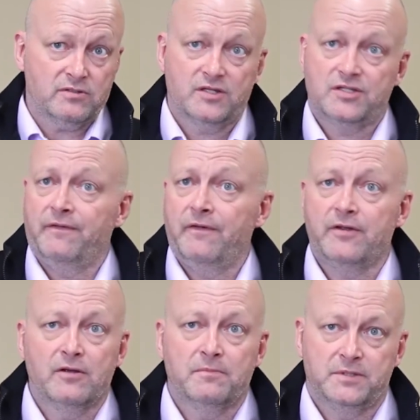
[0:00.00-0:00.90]
Because if your
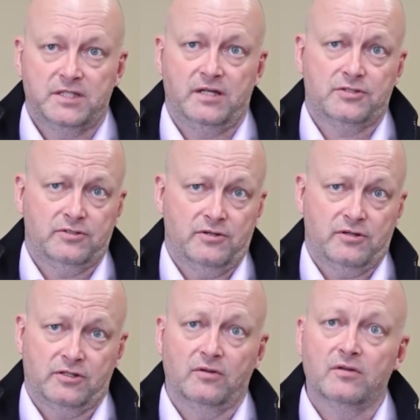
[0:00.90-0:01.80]
yield potential in your
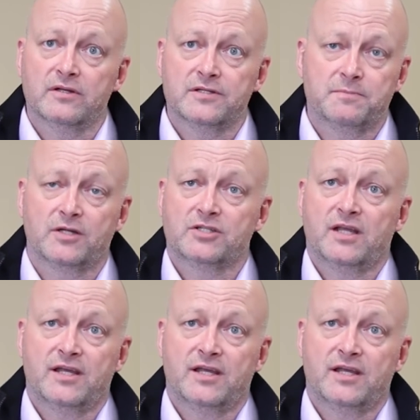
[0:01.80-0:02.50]
canola is much